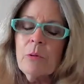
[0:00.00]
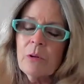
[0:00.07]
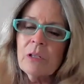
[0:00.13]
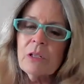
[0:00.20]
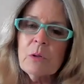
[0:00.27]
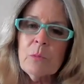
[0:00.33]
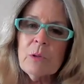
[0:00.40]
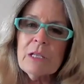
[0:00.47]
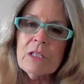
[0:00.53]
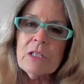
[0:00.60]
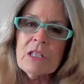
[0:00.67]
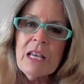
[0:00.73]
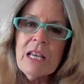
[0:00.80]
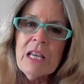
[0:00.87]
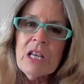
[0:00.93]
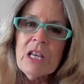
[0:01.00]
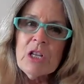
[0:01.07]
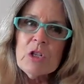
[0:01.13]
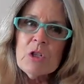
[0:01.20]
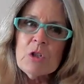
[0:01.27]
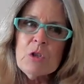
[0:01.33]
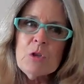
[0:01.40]
important it was
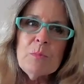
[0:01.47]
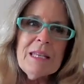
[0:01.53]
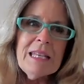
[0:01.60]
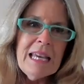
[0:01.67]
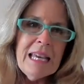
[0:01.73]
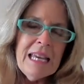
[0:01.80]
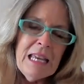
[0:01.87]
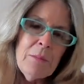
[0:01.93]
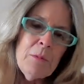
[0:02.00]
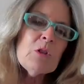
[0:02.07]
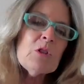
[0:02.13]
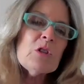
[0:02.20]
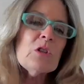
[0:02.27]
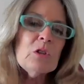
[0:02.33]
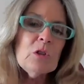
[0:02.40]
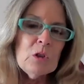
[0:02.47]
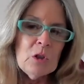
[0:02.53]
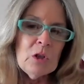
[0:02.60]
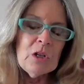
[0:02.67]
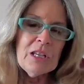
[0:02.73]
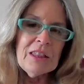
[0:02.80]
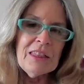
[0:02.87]
to be able to
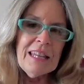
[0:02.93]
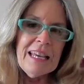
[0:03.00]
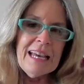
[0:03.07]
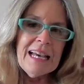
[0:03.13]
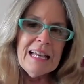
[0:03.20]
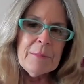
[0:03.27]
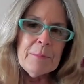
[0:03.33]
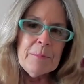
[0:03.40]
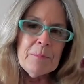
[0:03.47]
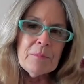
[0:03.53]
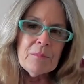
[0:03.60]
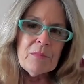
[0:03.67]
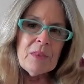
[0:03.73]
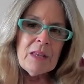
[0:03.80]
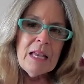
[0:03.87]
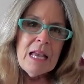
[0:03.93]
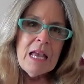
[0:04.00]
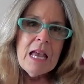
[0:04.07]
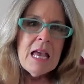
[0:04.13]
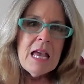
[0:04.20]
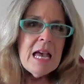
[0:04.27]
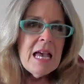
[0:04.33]
look at that
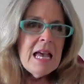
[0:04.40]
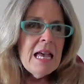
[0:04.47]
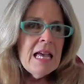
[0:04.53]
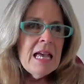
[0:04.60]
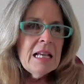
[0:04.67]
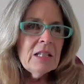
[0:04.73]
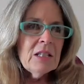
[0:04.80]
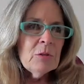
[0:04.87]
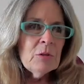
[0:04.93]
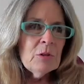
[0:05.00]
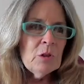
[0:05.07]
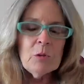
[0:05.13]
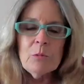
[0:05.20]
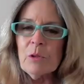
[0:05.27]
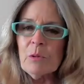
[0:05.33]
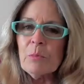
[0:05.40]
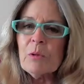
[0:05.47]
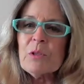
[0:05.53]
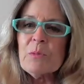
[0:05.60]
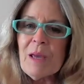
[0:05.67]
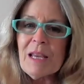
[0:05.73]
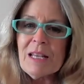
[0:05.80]
and look with
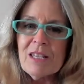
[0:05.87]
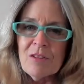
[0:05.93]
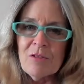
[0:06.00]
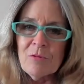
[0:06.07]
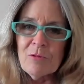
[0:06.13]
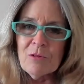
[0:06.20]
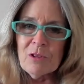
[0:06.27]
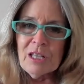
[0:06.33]
perspective.